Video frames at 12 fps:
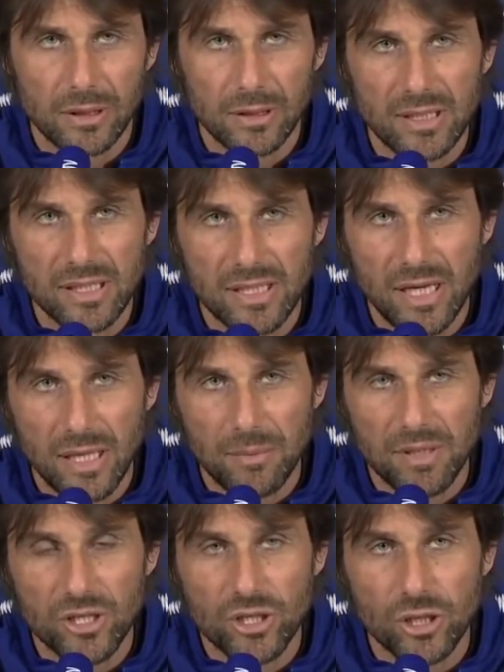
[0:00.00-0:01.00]
This
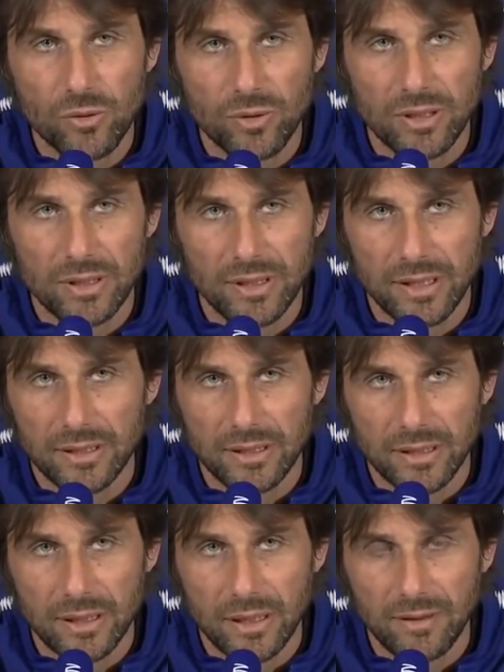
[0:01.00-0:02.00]
game showed that
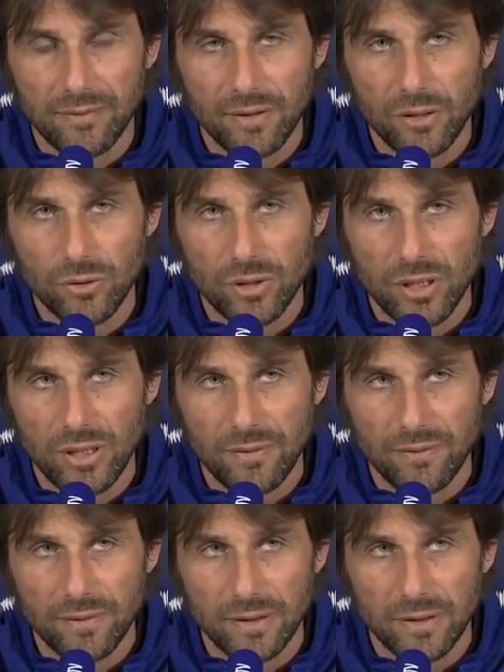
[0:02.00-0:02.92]
if you give